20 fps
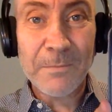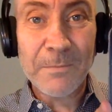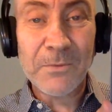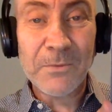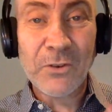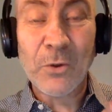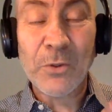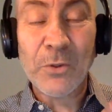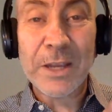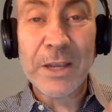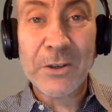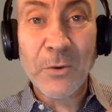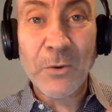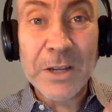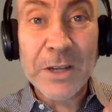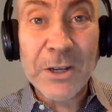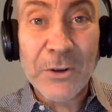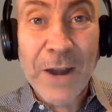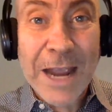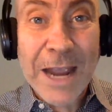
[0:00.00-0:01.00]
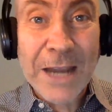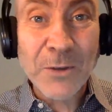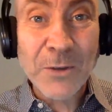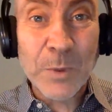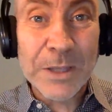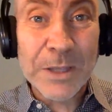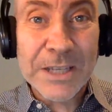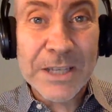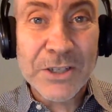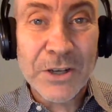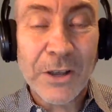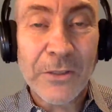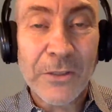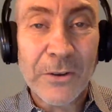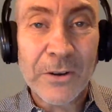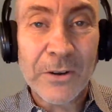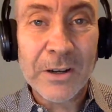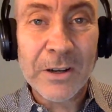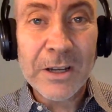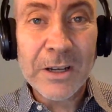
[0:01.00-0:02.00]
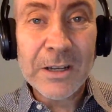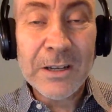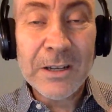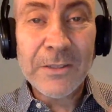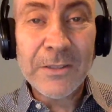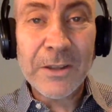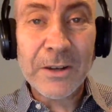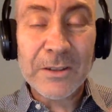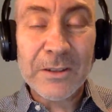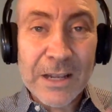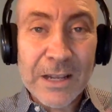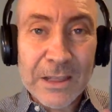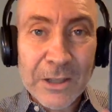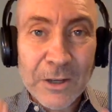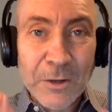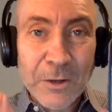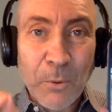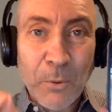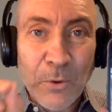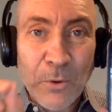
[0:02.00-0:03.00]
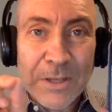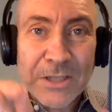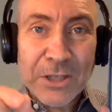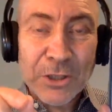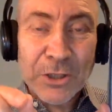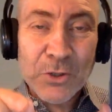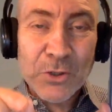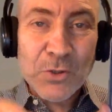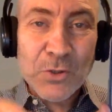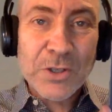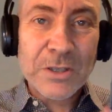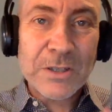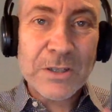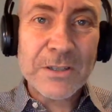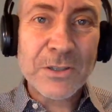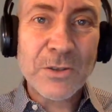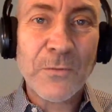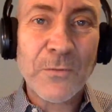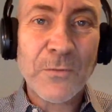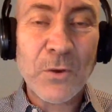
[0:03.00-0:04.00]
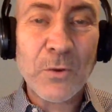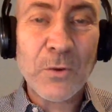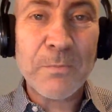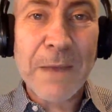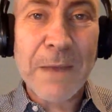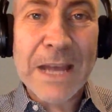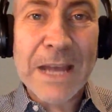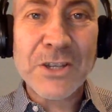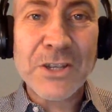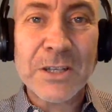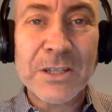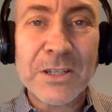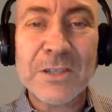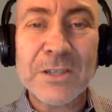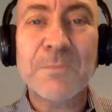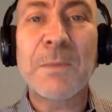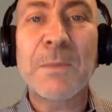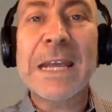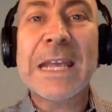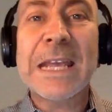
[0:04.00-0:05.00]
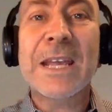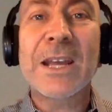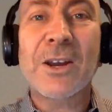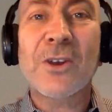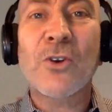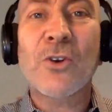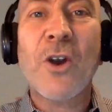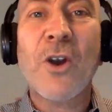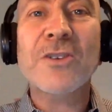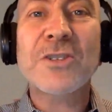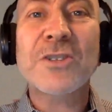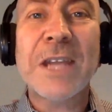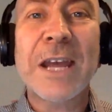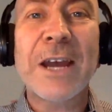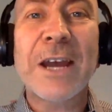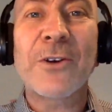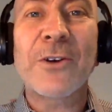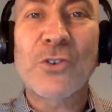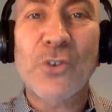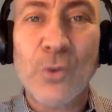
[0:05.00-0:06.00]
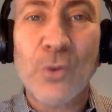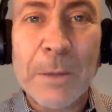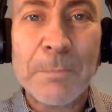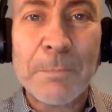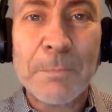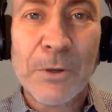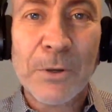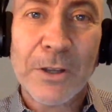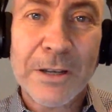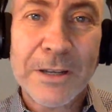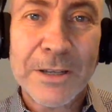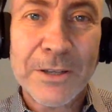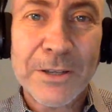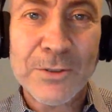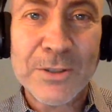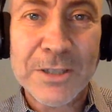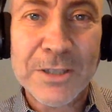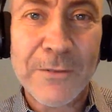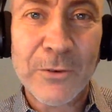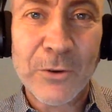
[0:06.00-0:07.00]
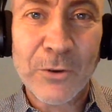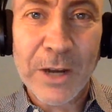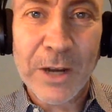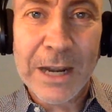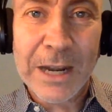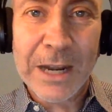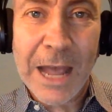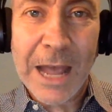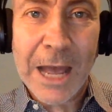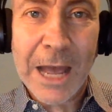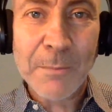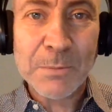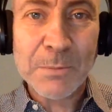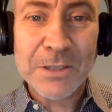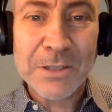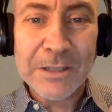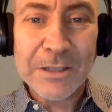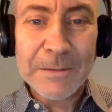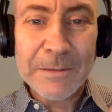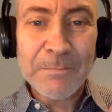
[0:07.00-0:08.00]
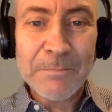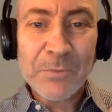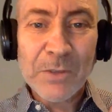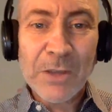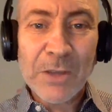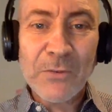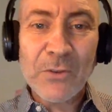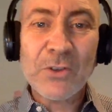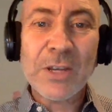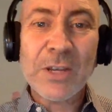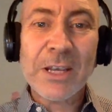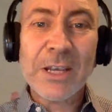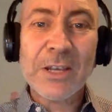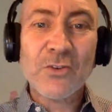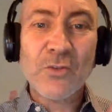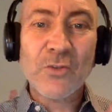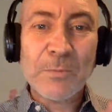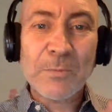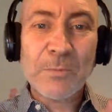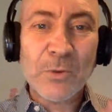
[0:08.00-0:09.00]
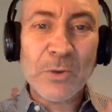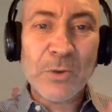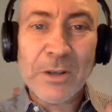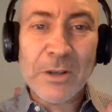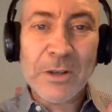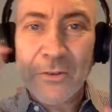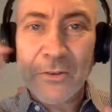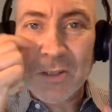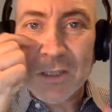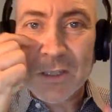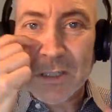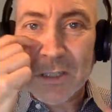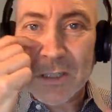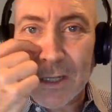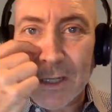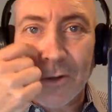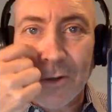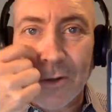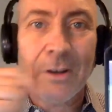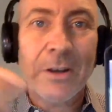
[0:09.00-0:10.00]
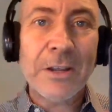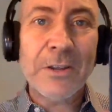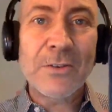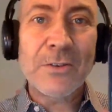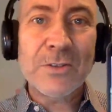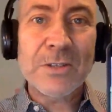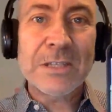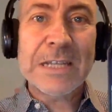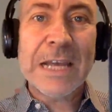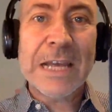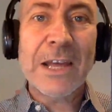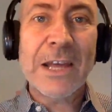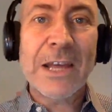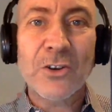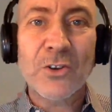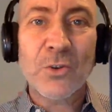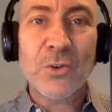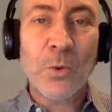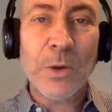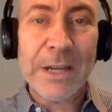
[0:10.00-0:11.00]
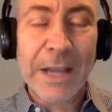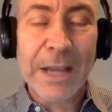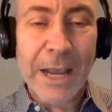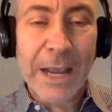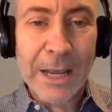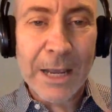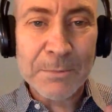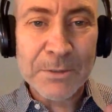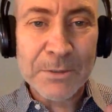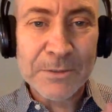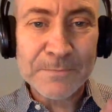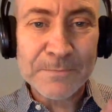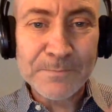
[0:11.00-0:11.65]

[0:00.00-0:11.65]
So they don't interact with each other. They're like little point solutions. So if you imagine just making a crosstown trip, you're going to use 7 or 8 apps. If you take a trip to another city, you're going to use 10 or 20 apps.